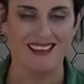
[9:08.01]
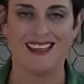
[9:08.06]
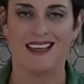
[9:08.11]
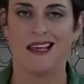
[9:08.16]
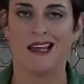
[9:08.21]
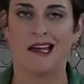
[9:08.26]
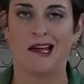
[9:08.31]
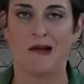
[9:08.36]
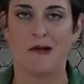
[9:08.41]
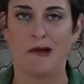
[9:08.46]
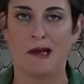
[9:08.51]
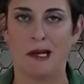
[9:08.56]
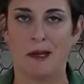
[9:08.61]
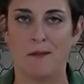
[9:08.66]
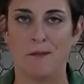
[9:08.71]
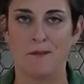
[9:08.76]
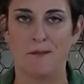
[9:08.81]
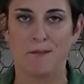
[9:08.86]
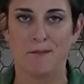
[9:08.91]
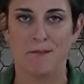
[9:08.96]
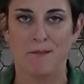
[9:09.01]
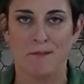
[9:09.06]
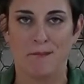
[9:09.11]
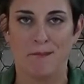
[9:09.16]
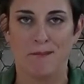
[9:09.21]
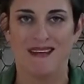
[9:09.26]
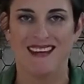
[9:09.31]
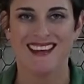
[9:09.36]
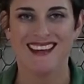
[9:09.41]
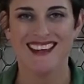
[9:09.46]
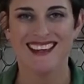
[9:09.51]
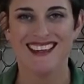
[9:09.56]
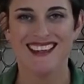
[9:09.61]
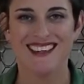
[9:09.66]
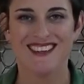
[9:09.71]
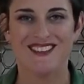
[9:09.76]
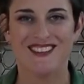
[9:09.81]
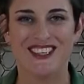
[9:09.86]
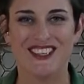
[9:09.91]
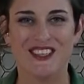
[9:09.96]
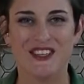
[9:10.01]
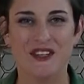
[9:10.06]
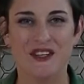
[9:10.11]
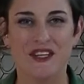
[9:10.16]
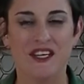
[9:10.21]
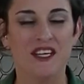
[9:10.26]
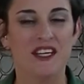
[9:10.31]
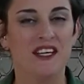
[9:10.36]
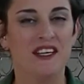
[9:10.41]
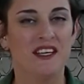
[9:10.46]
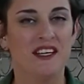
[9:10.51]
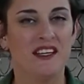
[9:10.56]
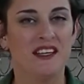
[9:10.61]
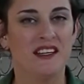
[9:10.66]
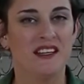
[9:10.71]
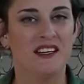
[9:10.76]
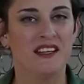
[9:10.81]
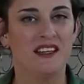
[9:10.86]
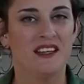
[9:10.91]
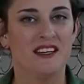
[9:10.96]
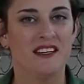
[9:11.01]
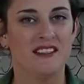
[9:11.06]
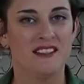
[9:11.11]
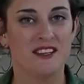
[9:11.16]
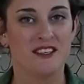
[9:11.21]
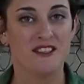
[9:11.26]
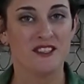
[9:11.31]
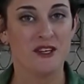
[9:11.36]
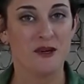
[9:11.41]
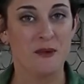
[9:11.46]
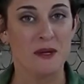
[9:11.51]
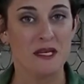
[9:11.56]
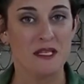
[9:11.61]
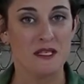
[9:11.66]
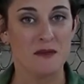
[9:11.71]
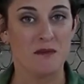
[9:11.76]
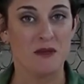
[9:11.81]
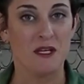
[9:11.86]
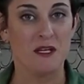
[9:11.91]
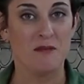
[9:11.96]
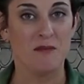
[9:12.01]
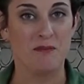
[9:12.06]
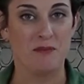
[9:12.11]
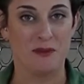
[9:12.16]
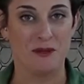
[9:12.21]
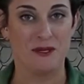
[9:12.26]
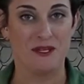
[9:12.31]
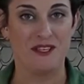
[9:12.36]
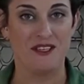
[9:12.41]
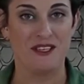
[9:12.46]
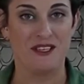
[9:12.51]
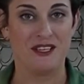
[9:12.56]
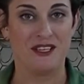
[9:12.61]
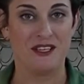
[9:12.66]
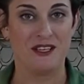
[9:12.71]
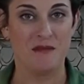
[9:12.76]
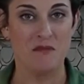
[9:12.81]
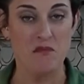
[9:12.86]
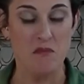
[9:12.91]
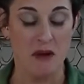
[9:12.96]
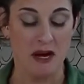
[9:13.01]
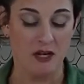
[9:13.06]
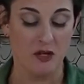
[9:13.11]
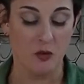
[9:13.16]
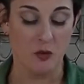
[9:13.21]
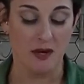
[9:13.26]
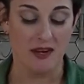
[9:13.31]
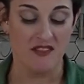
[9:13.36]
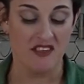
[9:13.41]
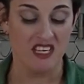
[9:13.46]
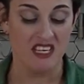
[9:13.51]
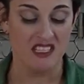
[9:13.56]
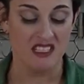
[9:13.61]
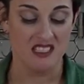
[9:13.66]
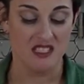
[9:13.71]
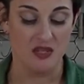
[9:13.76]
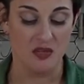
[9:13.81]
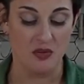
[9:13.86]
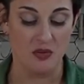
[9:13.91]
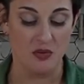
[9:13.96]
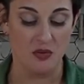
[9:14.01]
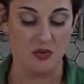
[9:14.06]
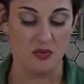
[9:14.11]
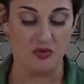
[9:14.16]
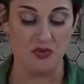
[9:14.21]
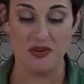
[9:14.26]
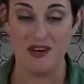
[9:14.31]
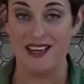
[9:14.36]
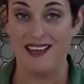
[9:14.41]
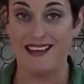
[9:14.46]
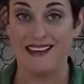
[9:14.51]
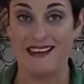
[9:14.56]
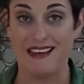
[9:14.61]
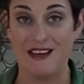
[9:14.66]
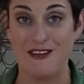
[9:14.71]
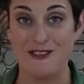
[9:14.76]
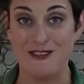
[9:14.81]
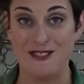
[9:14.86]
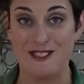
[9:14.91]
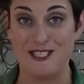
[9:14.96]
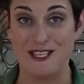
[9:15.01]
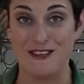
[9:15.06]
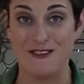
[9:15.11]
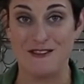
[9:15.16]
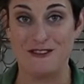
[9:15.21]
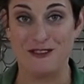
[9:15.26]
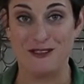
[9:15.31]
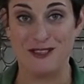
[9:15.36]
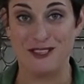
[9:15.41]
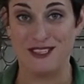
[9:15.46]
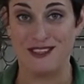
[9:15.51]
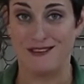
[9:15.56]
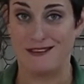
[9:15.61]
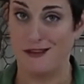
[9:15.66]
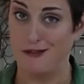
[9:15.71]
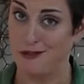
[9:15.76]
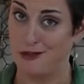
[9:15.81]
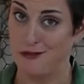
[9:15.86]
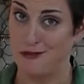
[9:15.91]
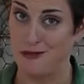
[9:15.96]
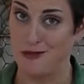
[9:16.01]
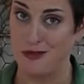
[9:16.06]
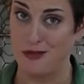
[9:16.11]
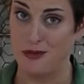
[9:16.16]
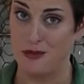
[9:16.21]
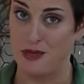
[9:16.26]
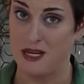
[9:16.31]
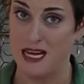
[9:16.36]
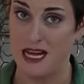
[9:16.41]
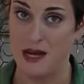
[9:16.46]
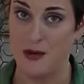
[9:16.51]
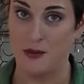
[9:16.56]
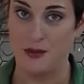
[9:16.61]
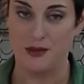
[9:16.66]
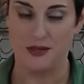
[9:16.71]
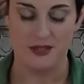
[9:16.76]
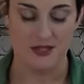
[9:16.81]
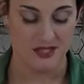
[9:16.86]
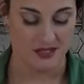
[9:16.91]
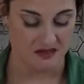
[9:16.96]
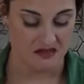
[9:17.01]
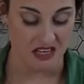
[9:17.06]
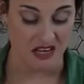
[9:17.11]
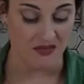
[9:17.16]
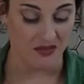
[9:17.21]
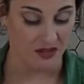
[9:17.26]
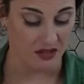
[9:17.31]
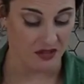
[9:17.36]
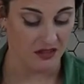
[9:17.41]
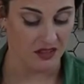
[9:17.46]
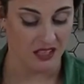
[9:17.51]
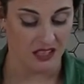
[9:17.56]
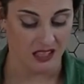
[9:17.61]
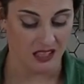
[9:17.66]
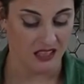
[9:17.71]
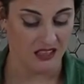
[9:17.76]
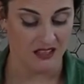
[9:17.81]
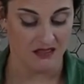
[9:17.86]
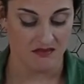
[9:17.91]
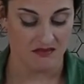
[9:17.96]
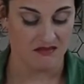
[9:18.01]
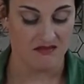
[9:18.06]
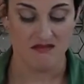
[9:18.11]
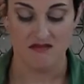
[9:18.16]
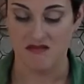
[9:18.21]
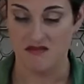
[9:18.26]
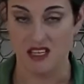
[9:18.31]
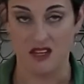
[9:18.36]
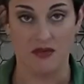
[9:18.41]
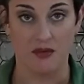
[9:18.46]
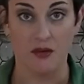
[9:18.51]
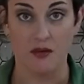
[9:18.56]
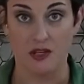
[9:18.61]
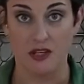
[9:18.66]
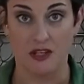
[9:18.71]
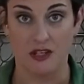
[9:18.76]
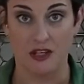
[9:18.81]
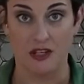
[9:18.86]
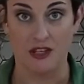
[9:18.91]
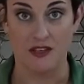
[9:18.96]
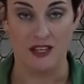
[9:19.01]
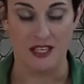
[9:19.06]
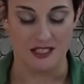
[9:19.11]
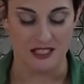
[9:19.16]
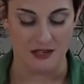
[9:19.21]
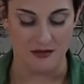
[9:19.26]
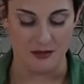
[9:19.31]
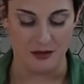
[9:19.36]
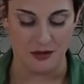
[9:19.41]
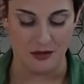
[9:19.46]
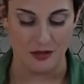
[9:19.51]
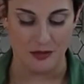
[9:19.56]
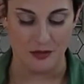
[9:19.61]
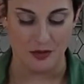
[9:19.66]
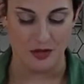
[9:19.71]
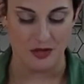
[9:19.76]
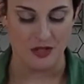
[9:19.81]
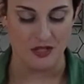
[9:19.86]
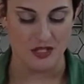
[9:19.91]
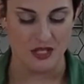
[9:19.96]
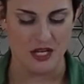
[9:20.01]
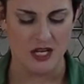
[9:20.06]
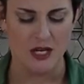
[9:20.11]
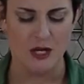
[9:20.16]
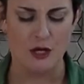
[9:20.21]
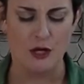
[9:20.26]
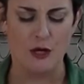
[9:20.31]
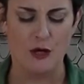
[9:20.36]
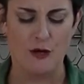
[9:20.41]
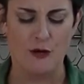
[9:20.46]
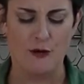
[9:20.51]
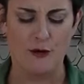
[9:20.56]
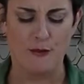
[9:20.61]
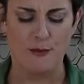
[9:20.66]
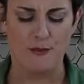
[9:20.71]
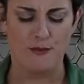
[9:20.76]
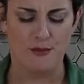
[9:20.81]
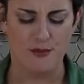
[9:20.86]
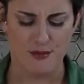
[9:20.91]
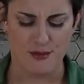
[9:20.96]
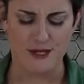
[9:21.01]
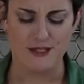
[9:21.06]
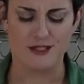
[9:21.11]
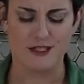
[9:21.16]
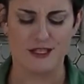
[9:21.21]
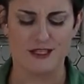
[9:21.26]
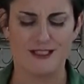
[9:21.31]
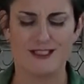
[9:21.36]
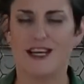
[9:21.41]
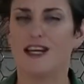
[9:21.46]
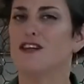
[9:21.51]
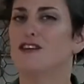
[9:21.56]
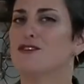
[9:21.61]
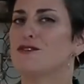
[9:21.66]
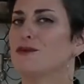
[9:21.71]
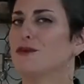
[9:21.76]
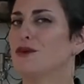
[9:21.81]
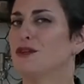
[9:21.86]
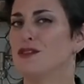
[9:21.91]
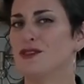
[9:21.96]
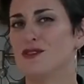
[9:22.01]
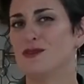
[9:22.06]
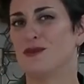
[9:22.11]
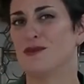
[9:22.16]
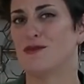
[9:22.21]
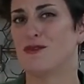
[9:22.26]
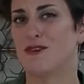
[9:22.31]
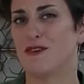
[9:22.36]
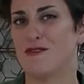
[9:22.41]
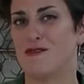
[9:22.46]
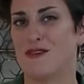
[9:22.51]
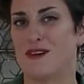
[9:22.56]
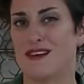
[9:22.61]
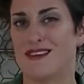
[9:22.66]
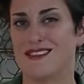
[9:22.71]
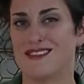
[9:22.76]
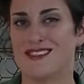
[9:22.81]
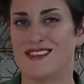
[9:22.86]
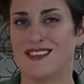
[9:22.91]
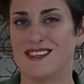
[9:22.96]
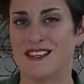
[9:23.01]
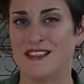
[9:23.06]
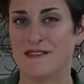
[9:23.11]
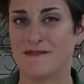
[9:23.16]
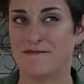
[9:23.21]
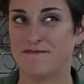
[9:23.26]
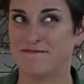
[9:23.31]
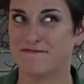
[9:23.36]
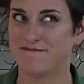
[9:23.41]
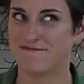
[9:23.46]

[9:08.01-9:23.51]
right. Well, salto recipe, pretty good. Microwaving it to dry it out instead of doing it in the oven for 3 hours, definitely good. That definitely worked. Pressing a dinosaur into it for a fossil,